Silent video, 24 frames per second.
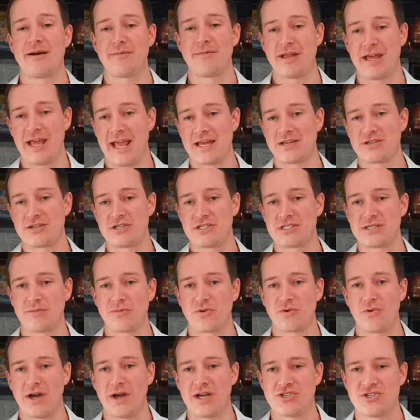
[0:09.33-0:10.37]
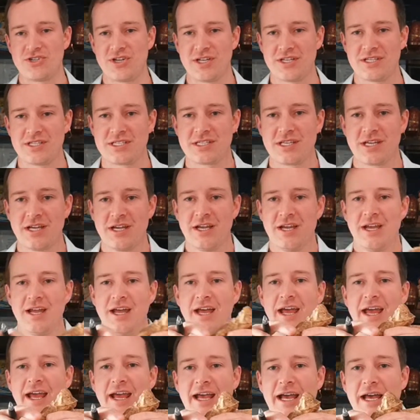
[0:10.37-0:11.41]
I'm going to answer some questions
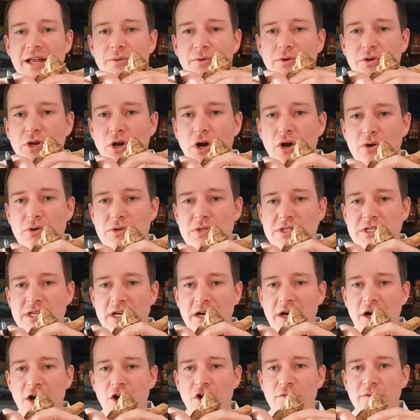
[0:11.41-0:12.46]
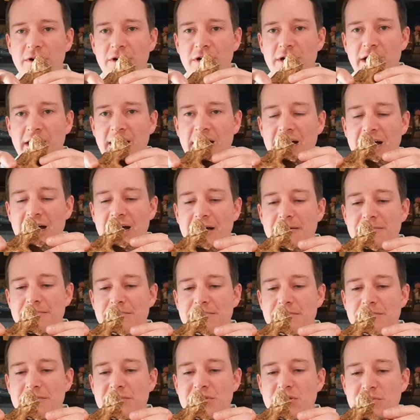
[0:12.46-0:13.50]
and we'll go so over uh,
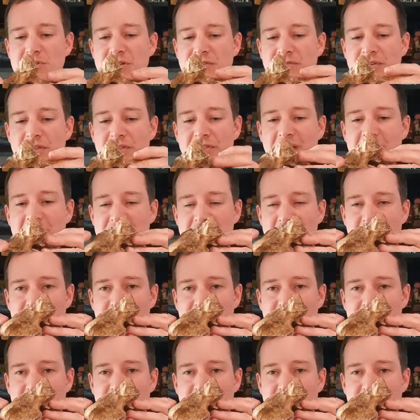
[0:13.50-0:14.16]
some different things.